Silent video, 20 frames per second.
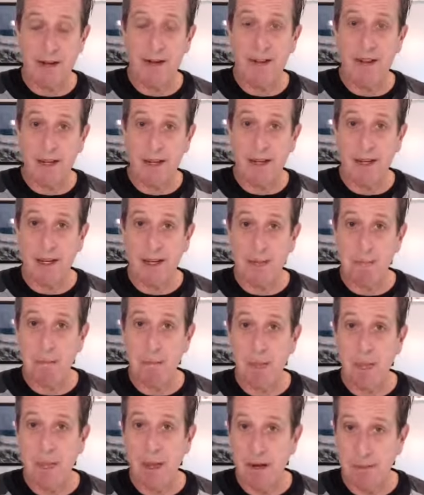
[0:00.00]
thinking
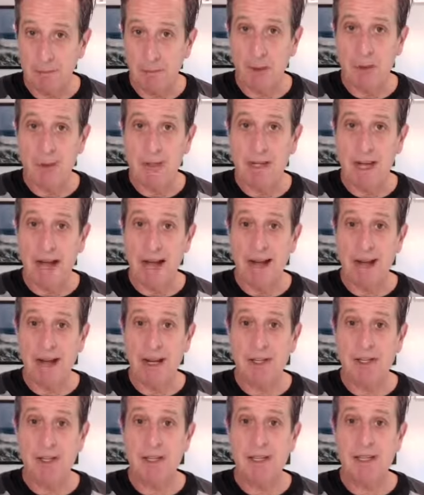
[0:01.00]
in most ad
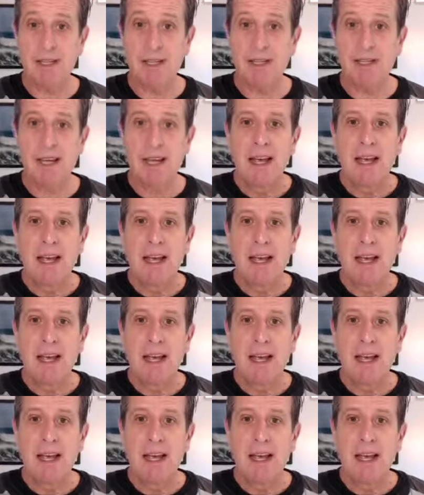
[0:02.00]
agencies.